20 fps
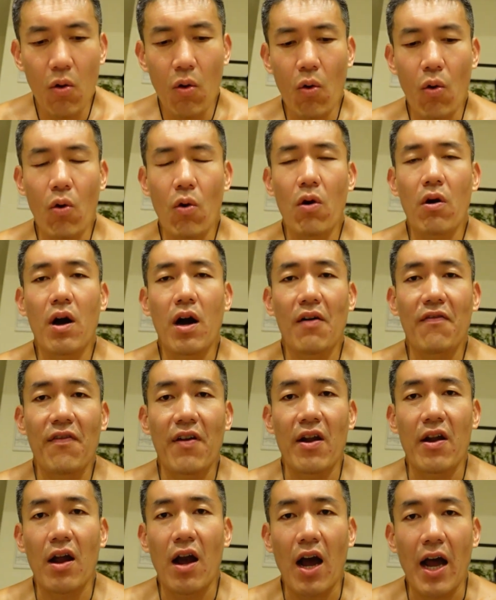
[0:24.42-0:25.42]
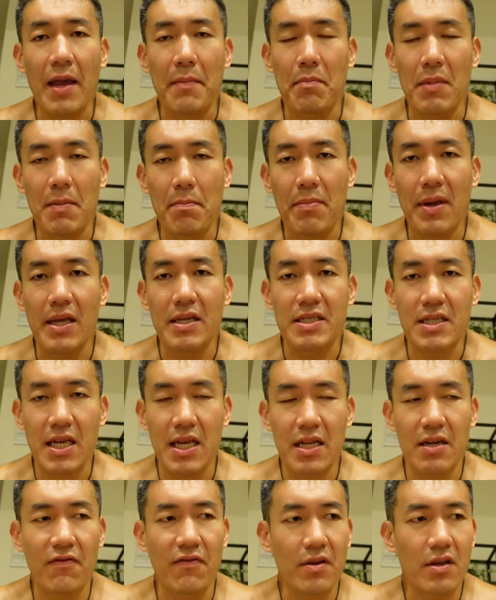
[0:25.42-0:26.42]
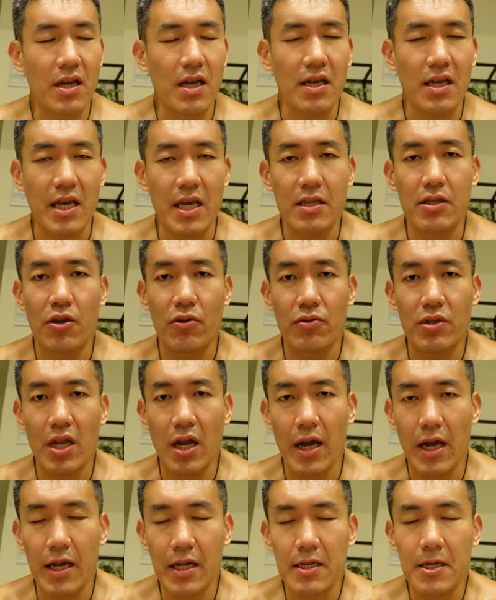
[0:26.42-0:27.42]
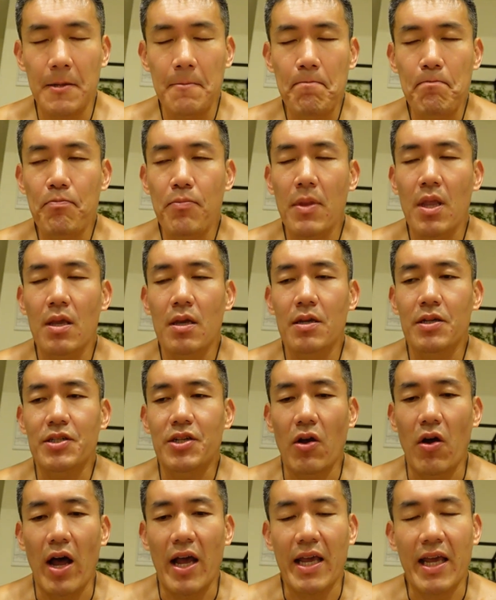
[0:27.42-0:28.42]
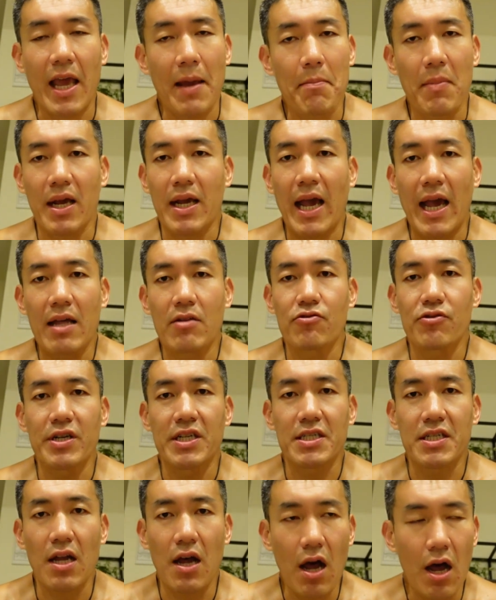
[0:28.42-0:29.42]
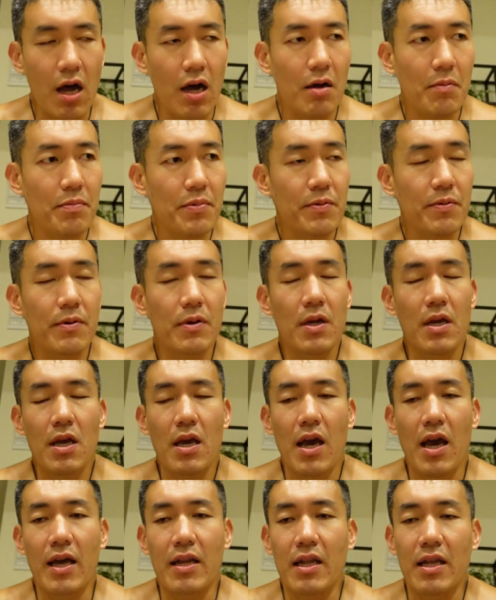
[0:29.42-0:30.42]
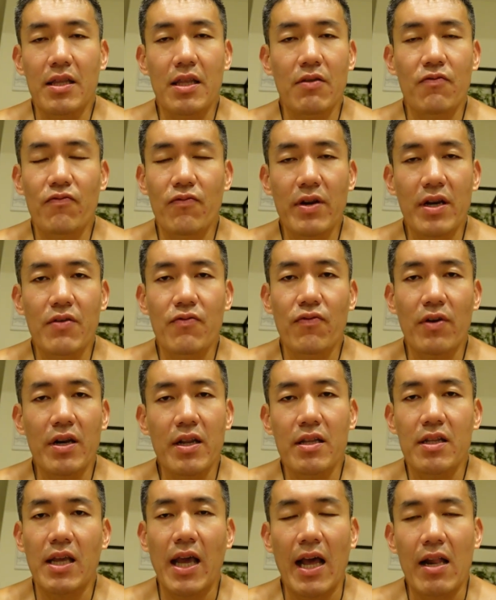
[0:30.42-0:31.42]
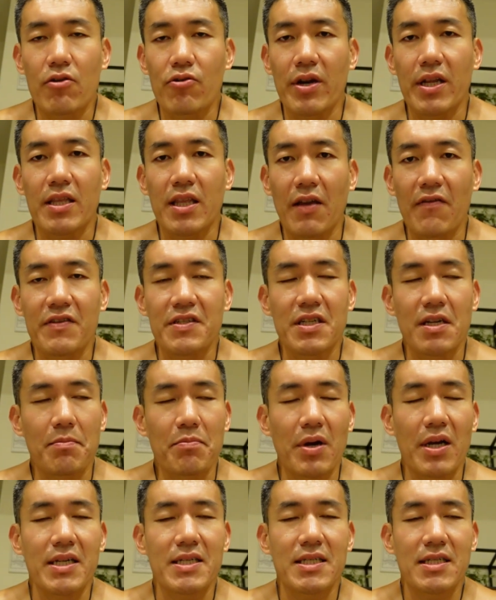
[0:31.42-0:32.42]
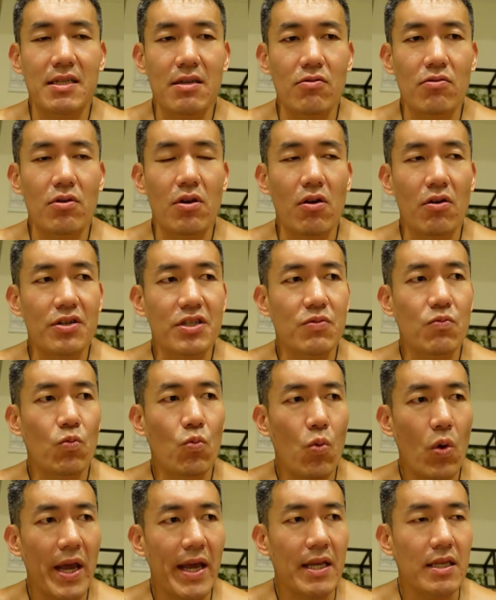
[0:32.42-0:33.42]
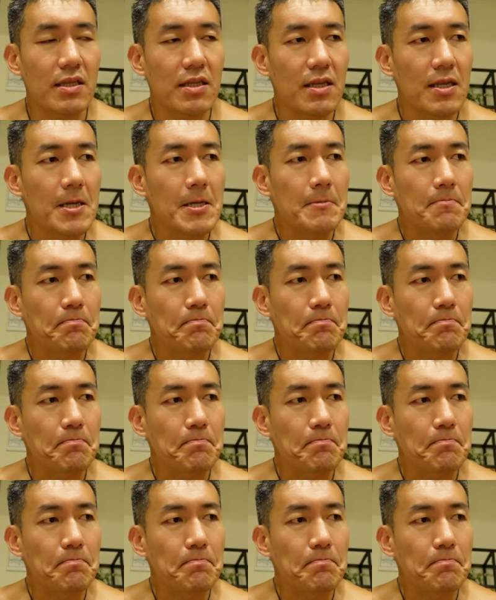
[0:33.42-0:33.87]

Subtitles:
or a very high meat-based keto diet. So I kept my calories up and I didn't really run a caloric deficit, but I still lost weight.